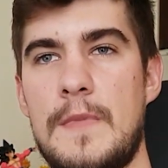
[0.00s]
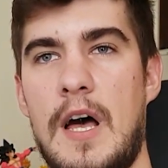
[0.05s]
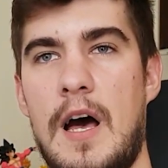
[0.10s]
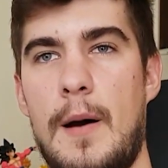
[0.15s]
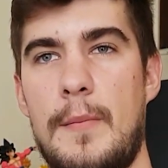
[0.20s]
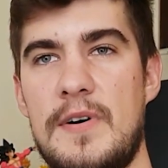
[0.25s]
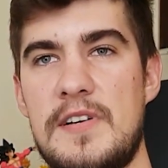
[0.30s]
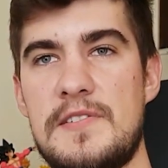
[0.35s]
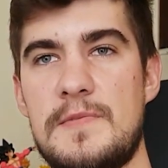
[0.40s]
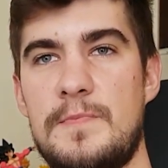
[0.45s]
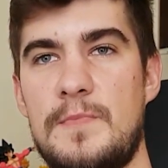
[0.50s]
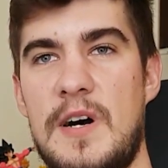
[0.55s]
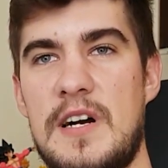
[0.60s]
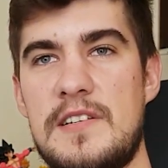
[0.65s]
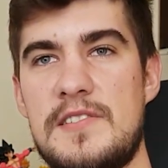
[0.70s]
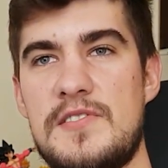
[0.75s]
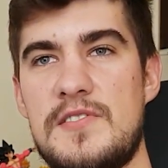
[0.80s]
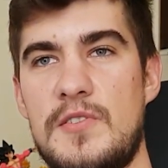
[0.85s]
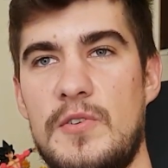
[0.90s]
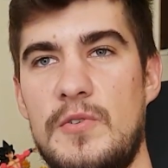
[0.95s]
Hama
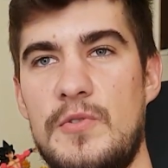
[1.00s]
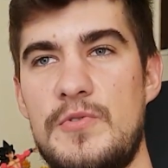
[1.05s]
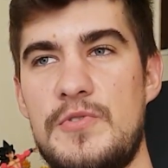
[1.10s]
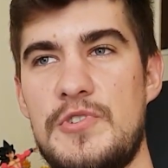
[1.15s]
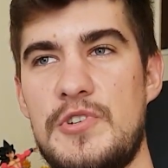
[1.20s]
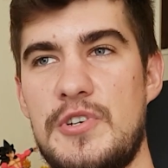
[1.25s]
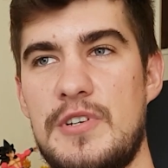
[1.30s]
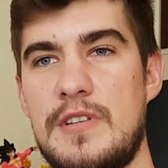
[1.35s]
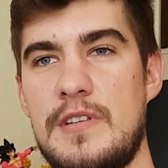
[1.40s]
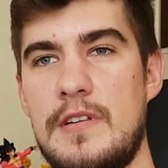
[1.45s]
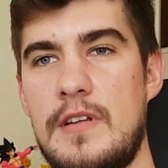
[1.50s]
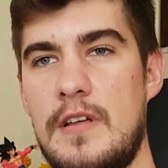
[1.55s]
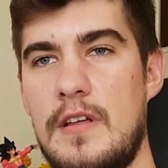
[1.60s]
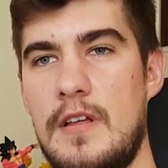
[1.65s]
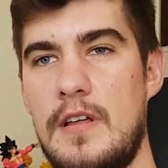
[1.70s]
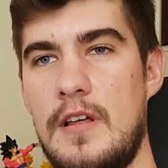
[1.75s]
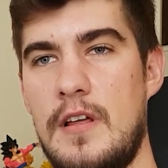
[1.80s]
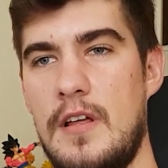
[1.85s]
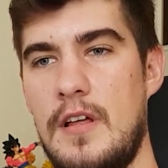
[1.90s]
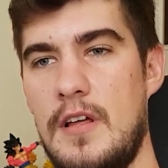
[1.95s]
Smart Solution
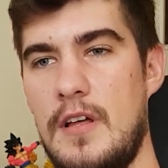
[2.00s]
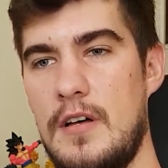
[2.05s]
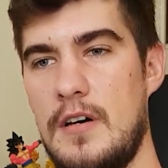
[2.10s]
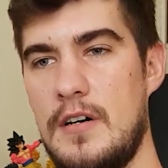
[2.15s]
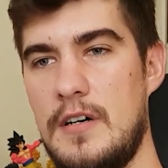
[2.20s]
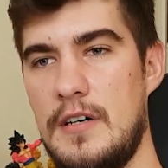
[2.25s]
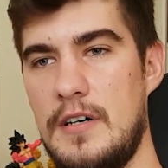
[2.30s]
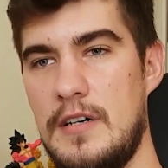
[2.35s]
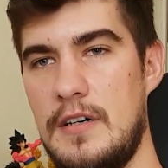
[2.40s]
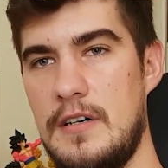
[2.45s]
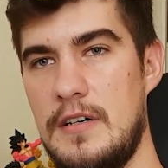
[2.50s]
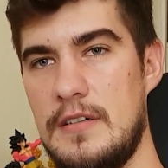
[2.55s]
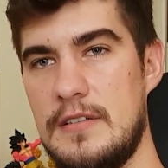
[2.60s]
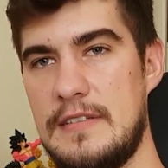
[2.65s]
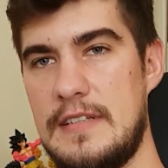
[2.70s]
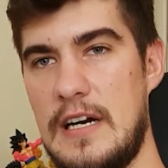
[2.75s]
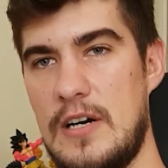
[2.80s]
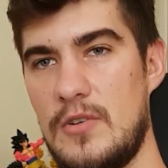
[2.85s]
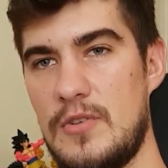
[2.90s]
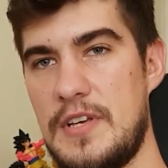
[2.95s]
uh,
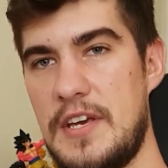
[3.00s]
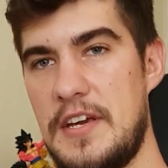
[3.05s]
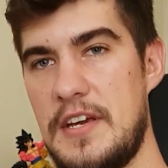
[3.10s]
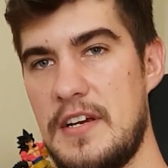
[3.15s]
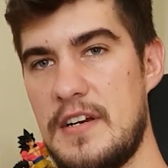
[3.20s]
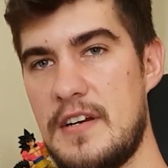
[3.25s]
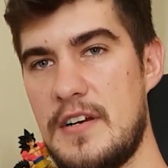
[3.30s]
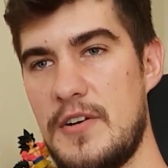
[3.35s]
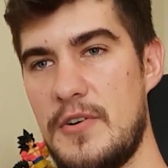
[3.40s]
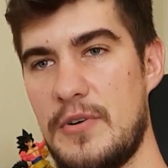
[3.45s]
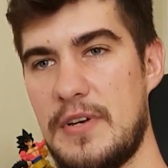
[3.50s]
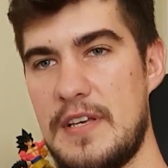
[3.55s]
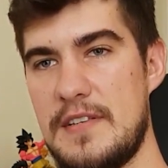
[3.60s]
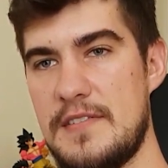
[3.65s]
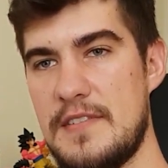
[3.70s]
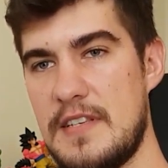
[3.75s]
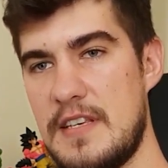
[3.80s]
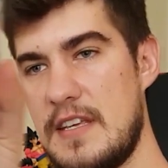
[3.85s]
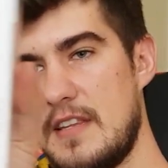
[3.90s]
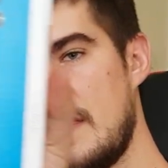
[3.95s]
down here you can
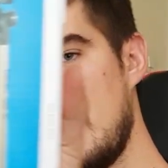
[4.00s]
see